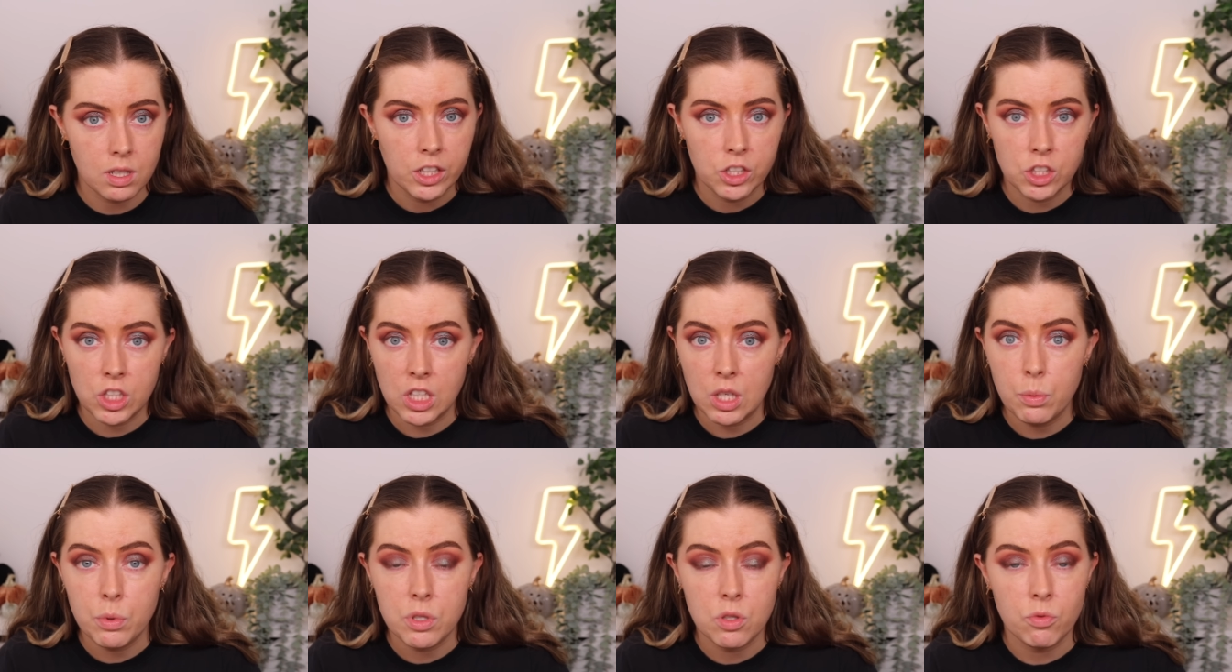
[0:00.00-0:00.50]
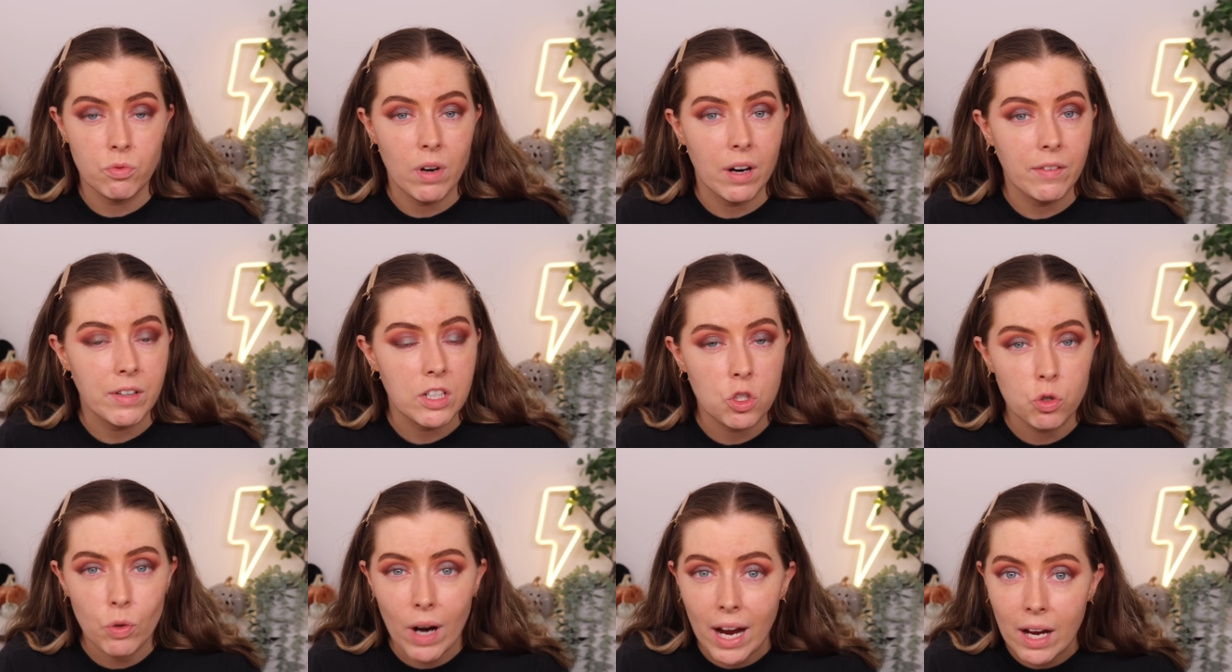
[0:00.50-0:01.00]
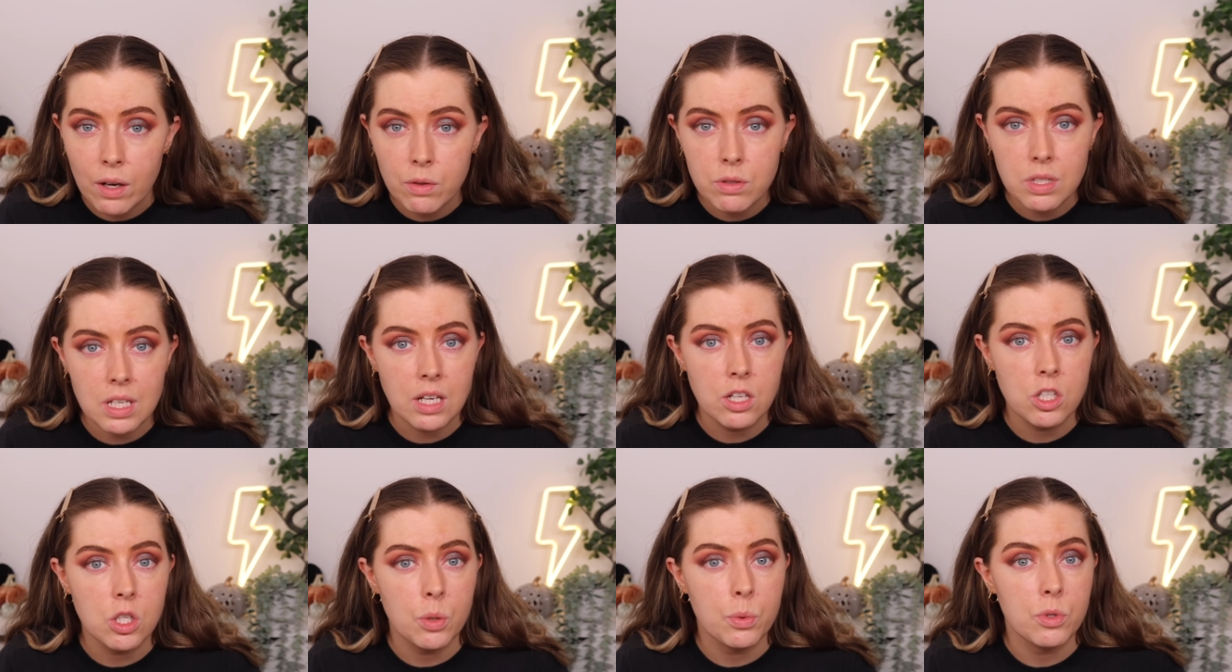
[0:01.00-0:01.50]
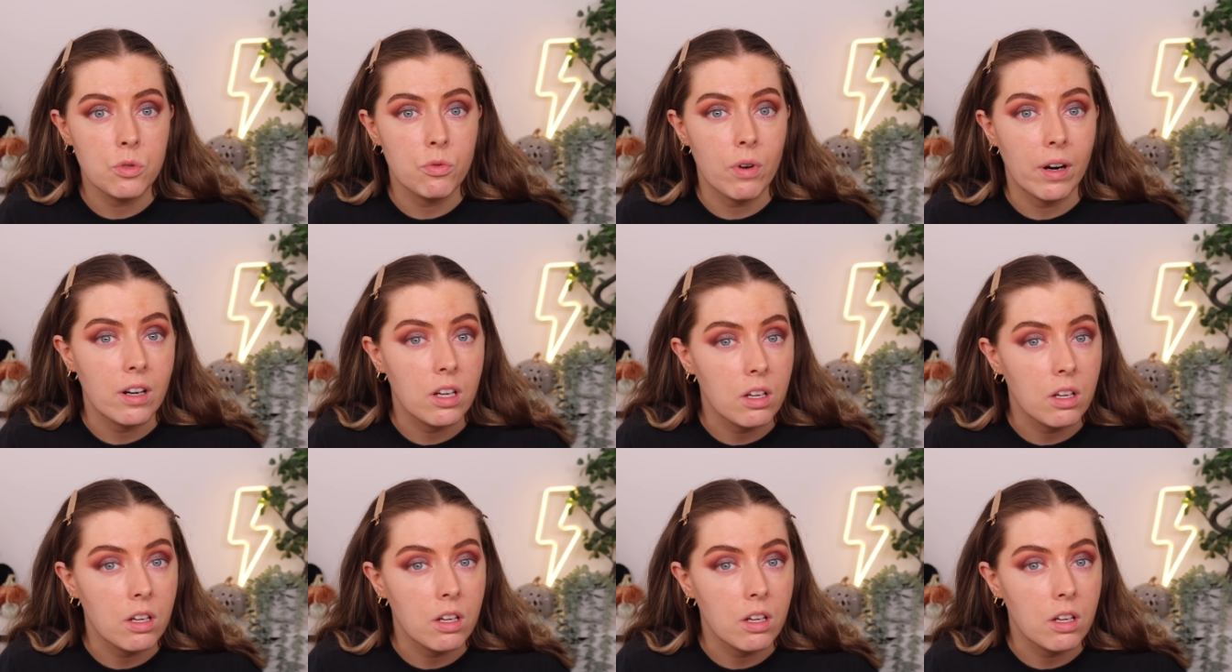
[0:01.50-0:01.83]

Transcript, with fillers: She was very drowsy, she was very